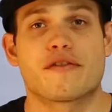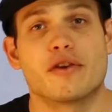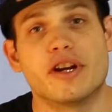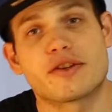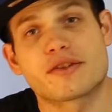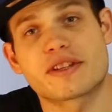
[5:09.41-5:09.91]
if
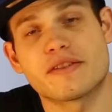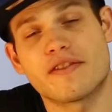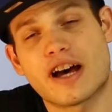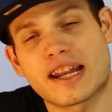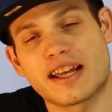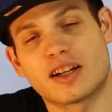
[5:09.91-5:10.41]
you're interested in
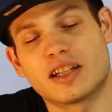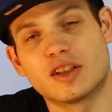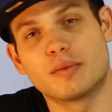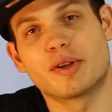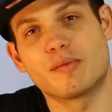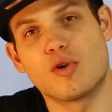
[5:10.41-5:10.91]
finding out a
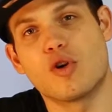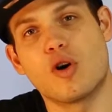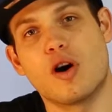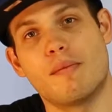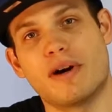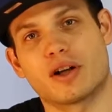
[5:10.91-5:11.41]
little bit
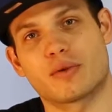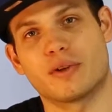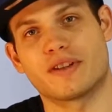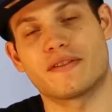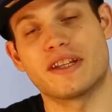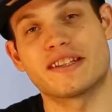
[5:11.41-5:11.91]
more about
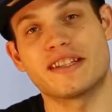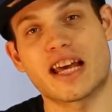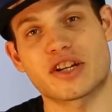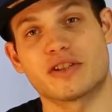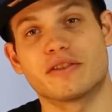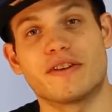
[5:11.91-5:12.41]
what the
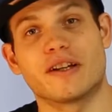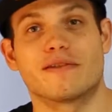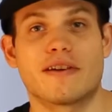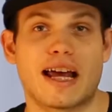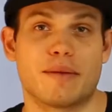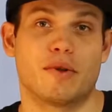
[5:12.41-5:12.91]
International Fund
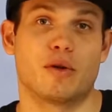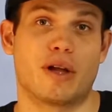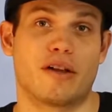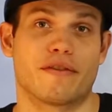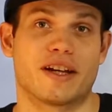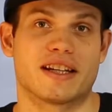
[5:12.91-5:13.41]
for Animal
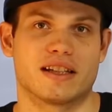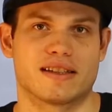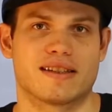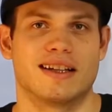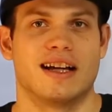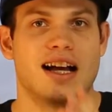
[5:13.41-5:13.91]
Welfare
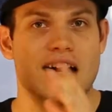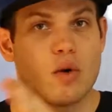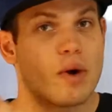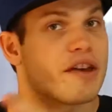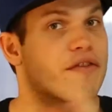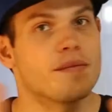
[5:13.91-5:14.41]
does,
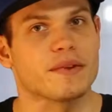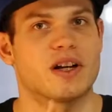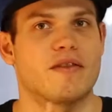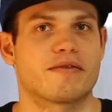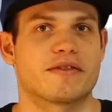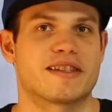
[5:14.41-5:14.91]
away from the
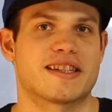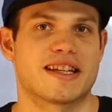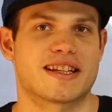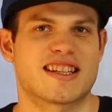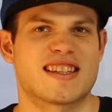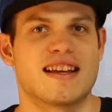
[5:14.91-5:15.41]
conference
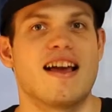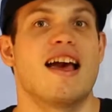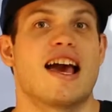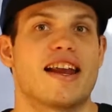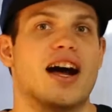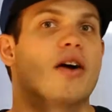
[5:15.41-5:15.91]
centres
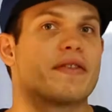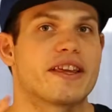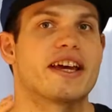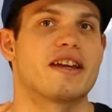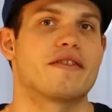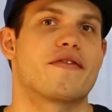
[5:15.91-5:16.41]
and out
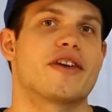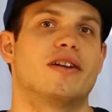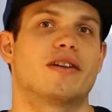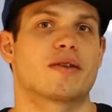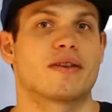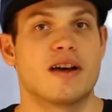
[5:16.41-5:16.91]
there in the
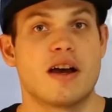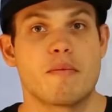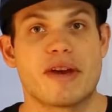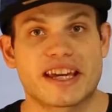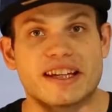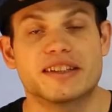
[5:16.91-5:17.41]
field,
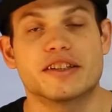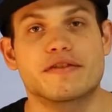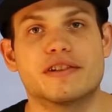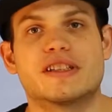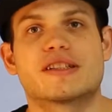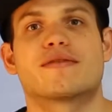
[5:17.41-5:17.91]
making a
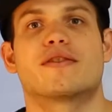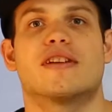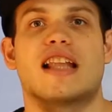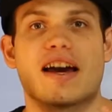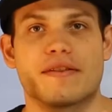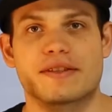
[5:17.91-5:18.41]
difference for the
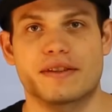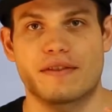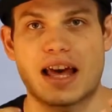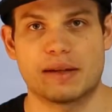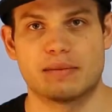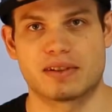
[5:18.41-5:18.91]
lives of
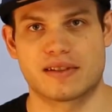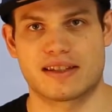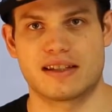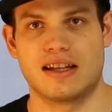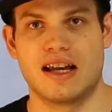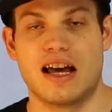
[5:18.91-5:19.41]

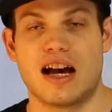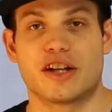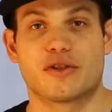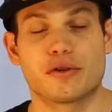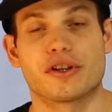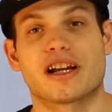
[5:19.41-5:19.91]
animals, I
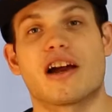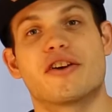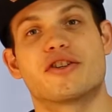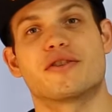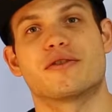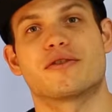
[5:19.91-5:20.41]
do
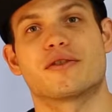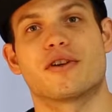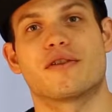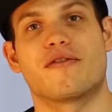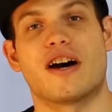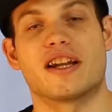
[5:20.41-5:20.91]
encourage you to
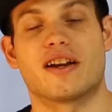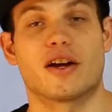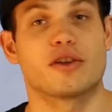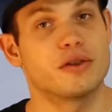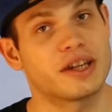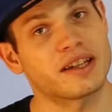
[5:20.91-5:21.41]
go find out how
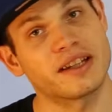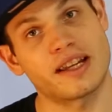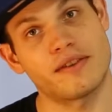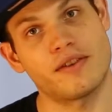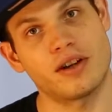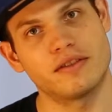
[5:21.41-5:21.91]
you can
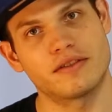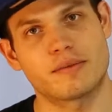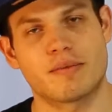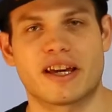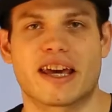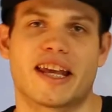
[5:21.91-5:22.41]
get
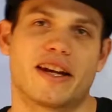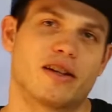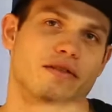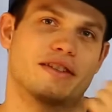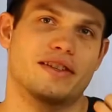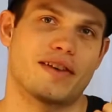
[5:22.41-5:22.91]
involved by heading
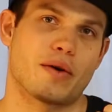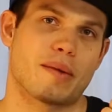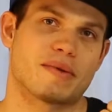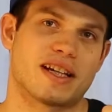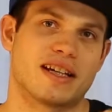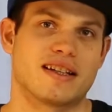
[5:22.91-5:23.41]
over to their
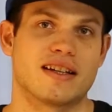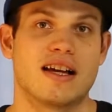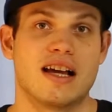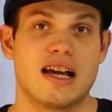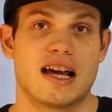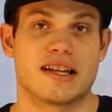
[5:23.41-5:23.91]
website
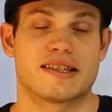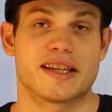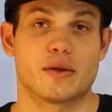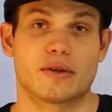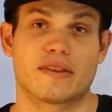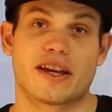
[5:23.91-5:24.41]
and
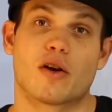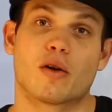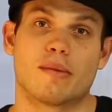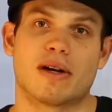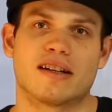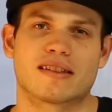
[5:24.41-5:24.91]
seeing what they're
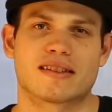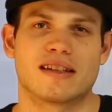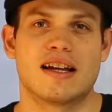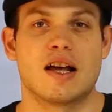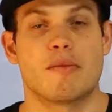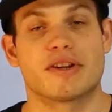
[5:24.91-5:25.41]
all about.
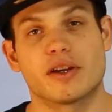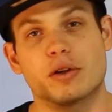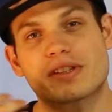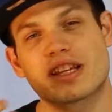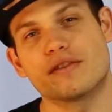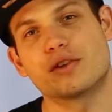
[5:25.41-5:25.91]
But they
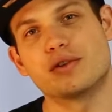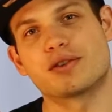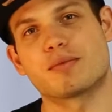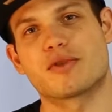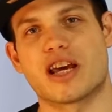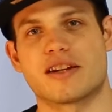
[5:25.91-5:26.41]
also have a
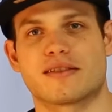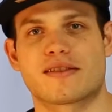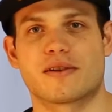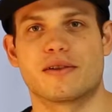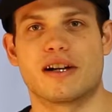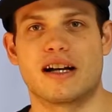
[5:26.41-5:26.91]
YouTube channel,
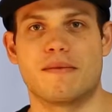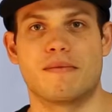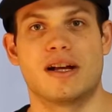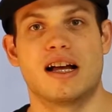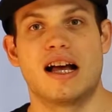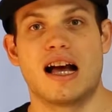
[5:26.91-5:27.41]

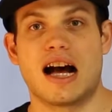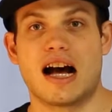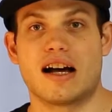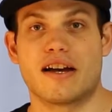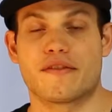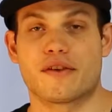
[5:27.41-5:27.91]
so
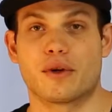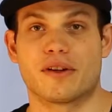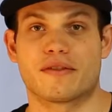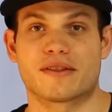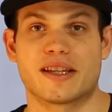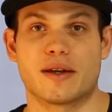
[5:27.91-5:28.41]
if you
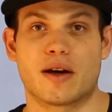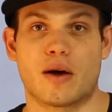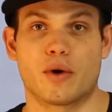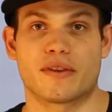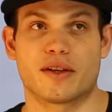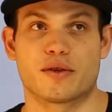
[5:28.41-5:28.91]
want to see
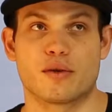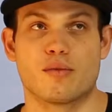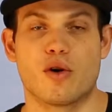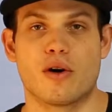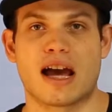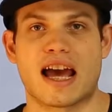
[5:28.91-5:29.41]
what they do
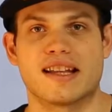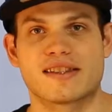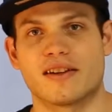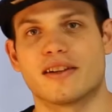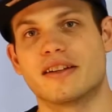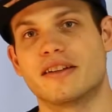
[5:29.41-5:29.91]
more
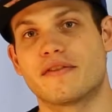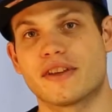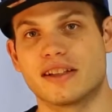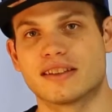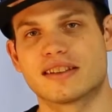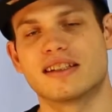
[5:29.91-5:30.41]
hands-on in the
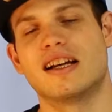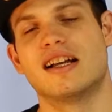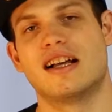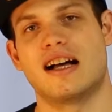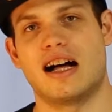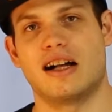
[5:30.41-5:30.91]
field,
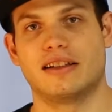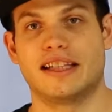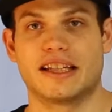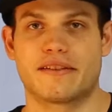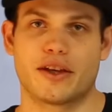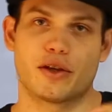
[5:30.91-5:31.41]
I'll
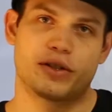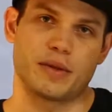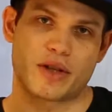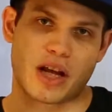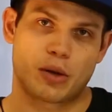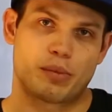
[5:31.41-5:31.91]
link their
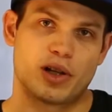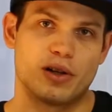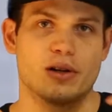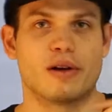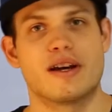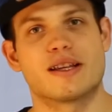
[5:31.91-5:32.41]
YouTube channel
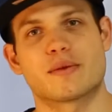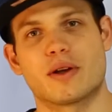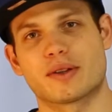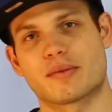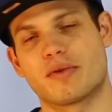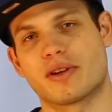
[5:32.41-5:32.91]
below, as
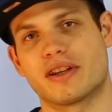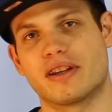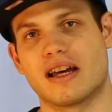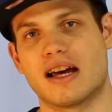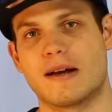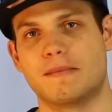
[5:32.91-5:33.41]
well as put
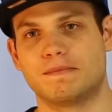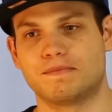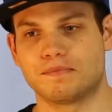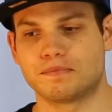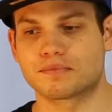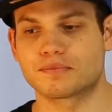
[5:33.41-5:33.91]
a